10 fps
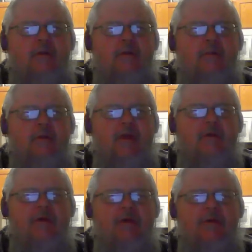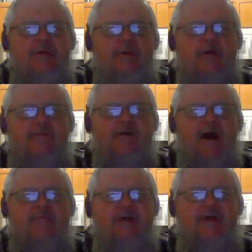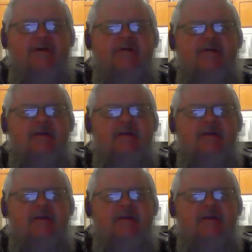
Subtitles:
be the 35 hits?